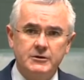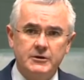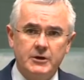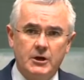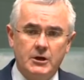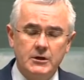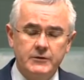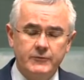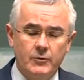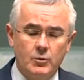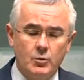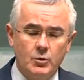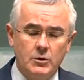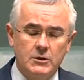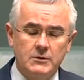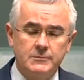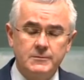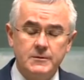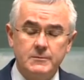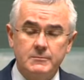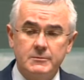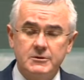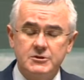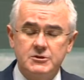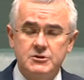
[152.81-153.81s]
an
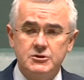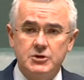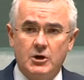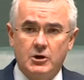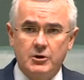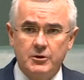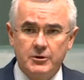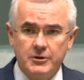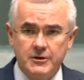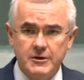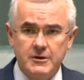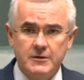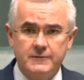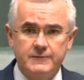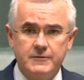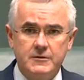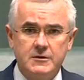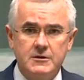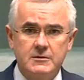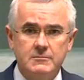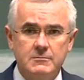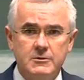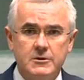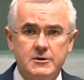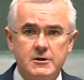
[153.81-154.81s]
overwhelming majority of the
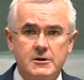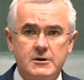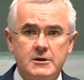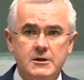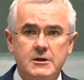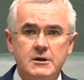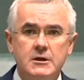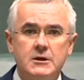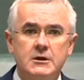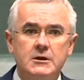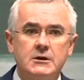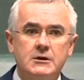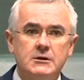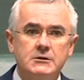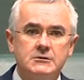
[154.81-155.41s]
community